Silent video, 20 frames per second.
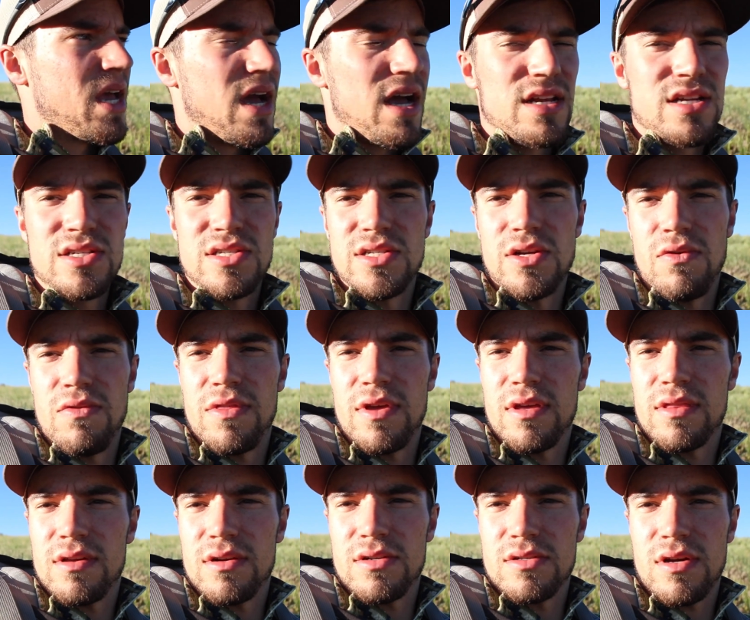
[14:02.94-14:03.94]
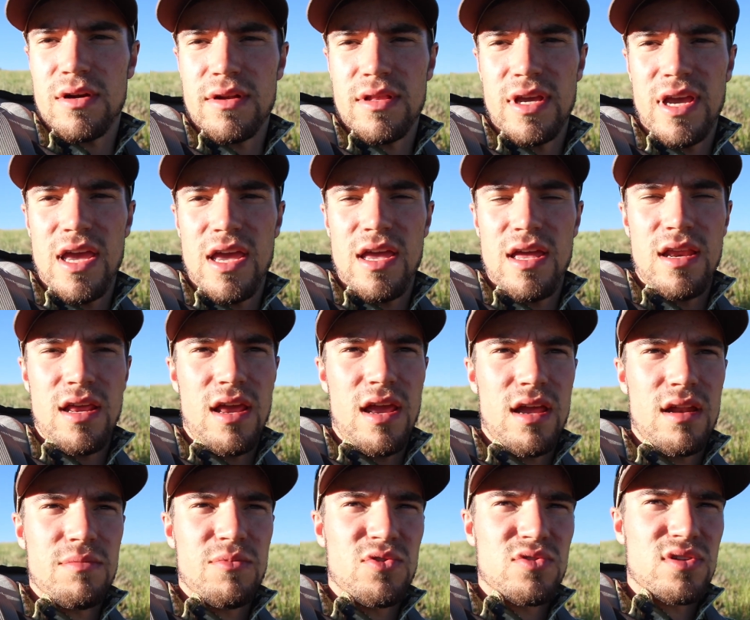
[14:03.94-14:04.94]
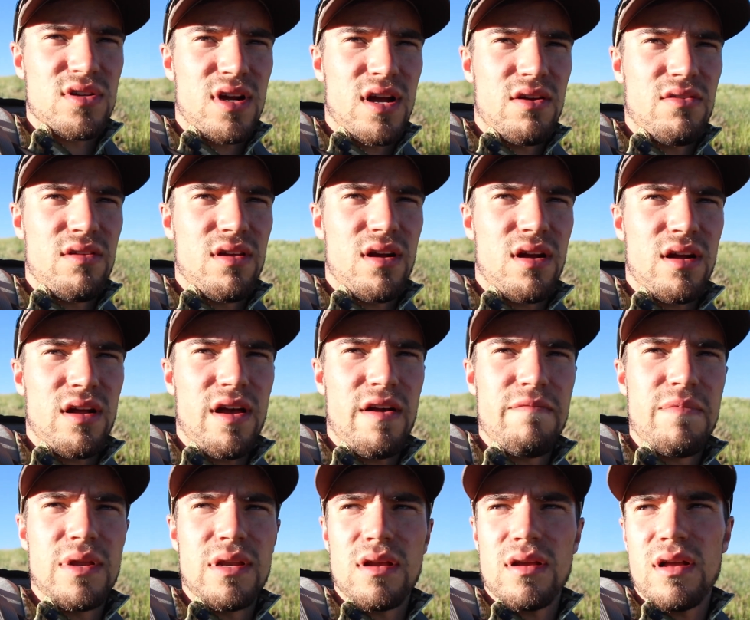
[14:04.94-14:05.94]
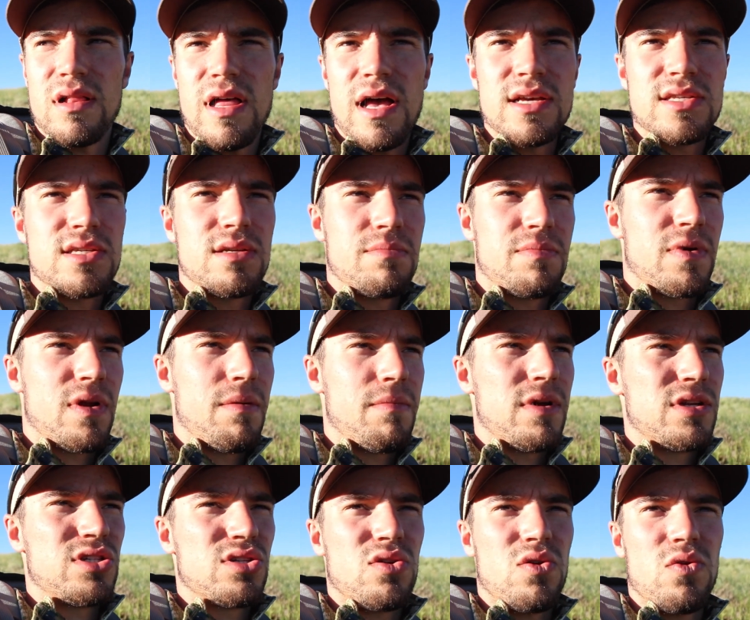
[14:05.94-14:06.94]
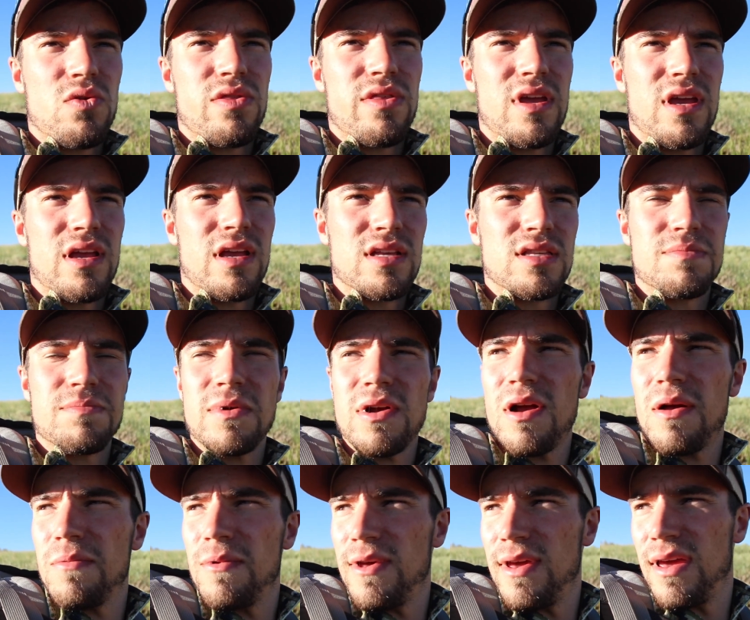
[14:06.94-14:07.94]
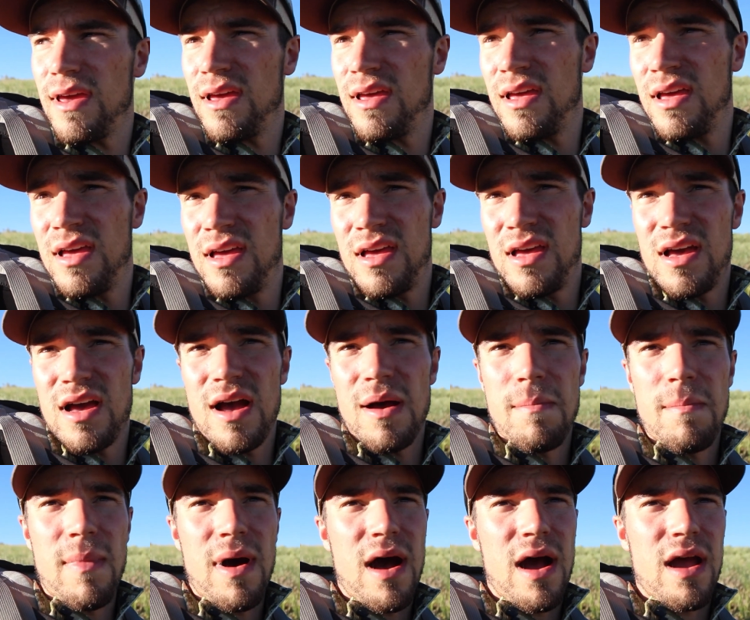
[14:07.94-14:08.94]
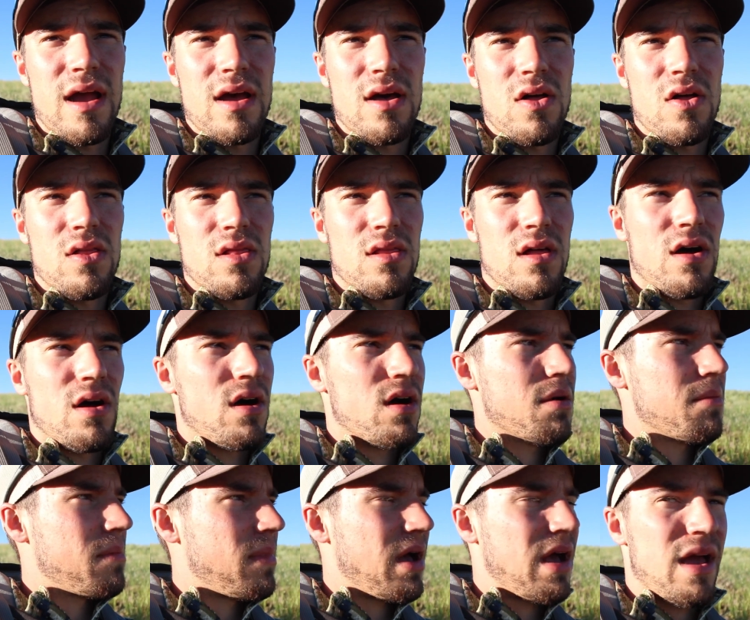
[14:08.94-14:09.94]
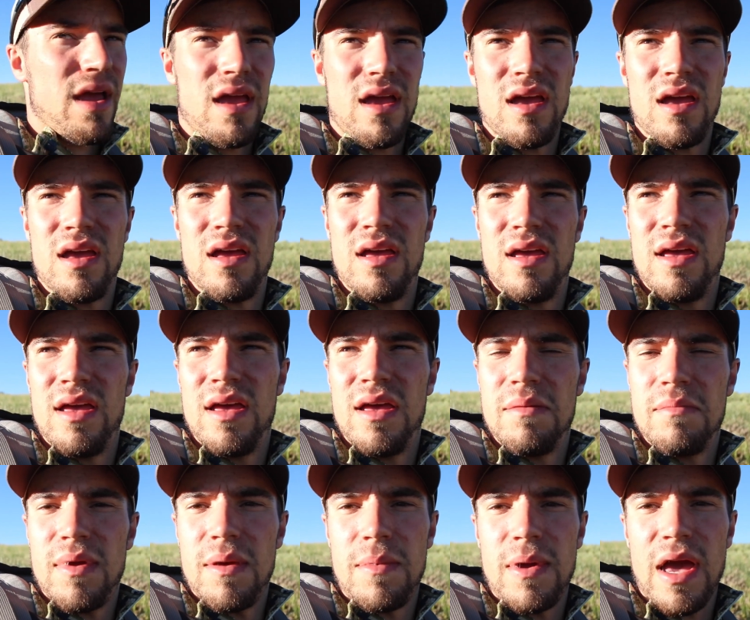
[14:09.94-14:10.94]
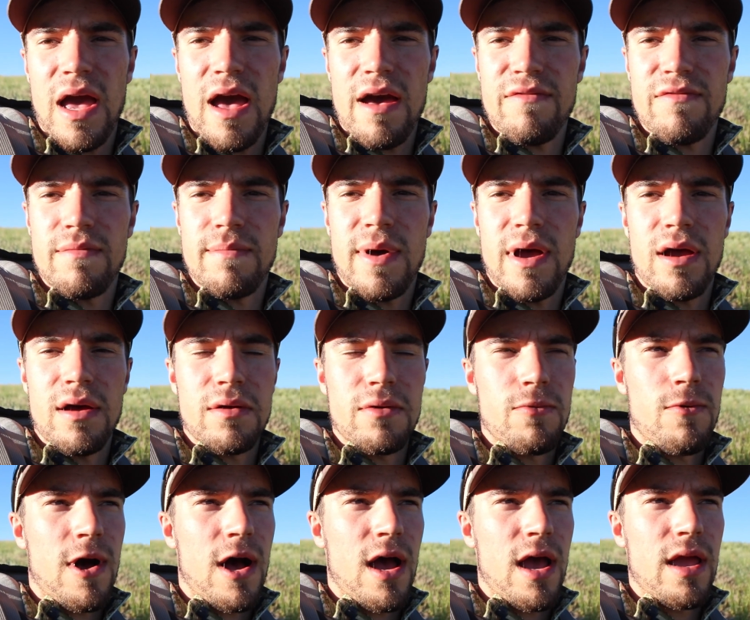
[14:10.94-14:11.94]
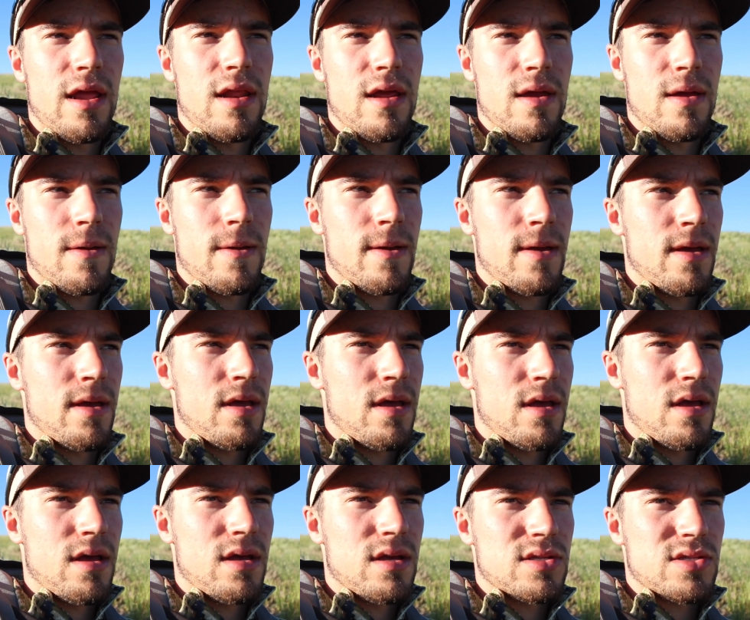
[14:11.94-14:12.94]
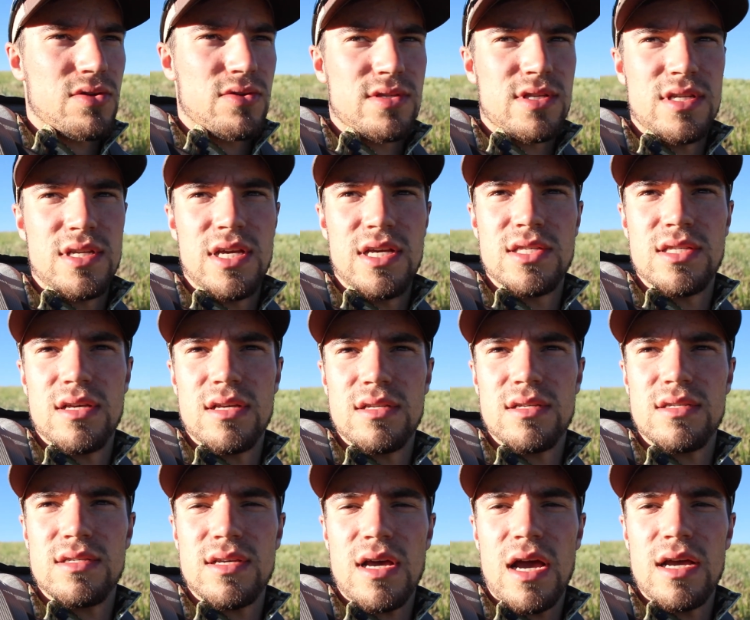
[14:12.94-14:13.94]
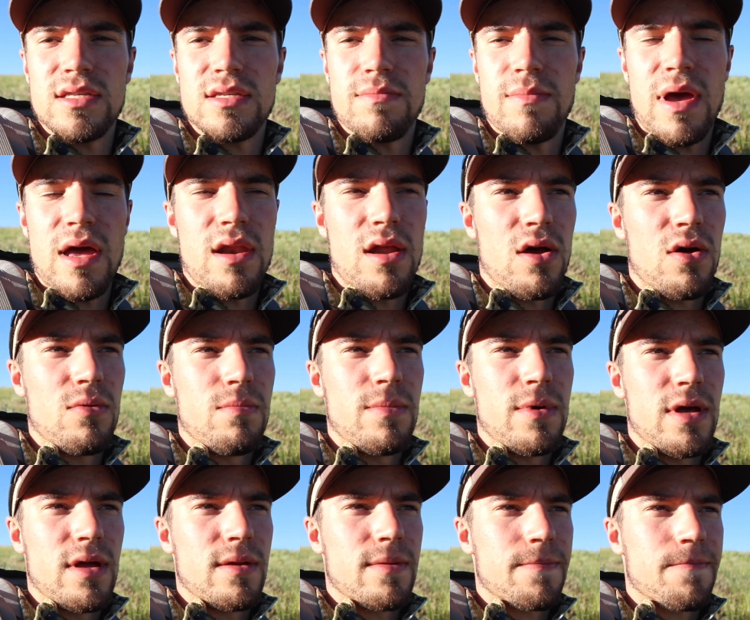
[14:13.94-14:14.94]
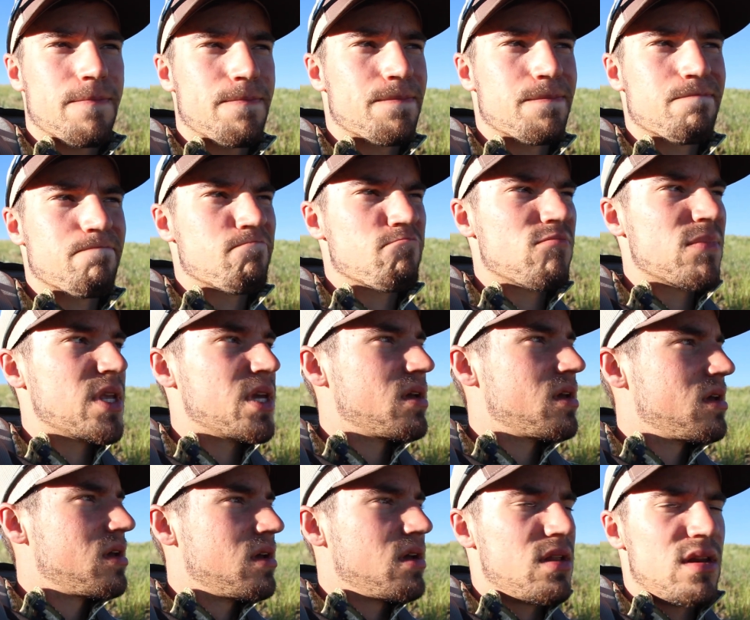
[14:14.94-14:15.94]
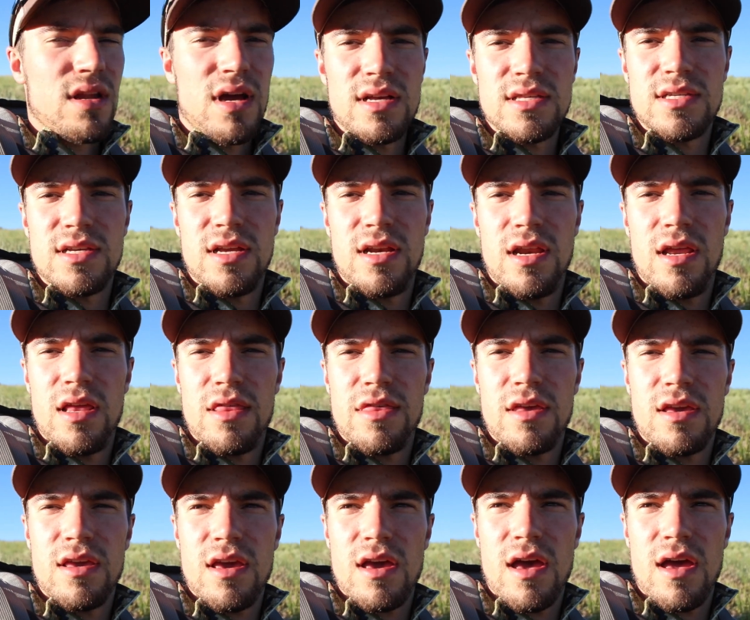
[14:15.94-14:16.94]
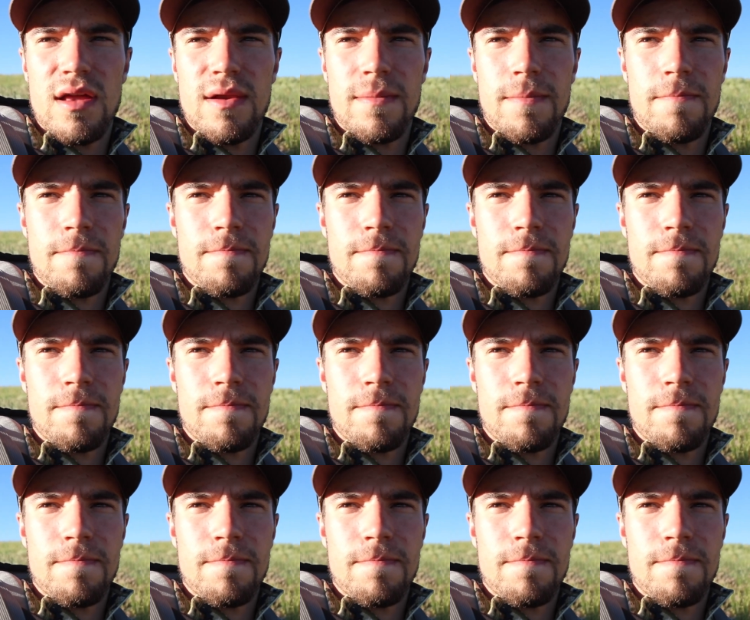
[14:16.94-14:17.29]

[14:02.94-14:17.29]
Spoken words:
I just don't think there's hardly any animals around here. I've been glassing pretty much the whole thing. It's probably a mile long by maybe half a mile wide, so it's a decent sized meadow, but not seeing anything yet.